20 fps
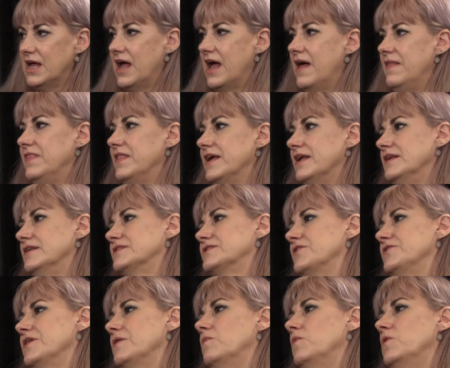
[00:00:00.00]
And then, so
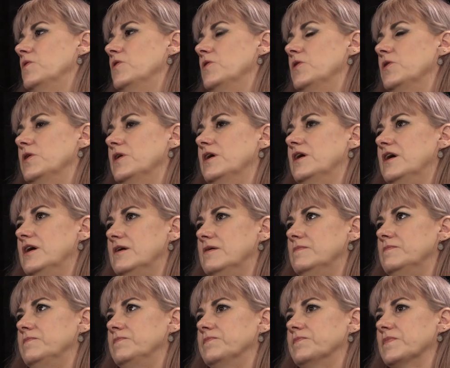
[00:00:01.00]
there were
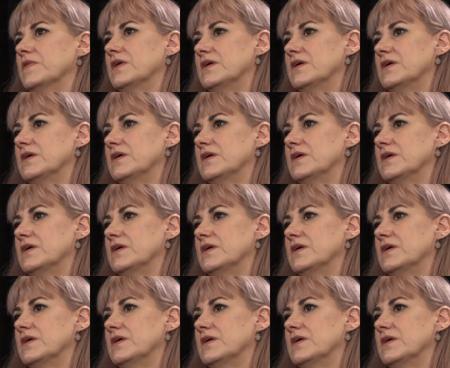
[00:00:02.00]
um,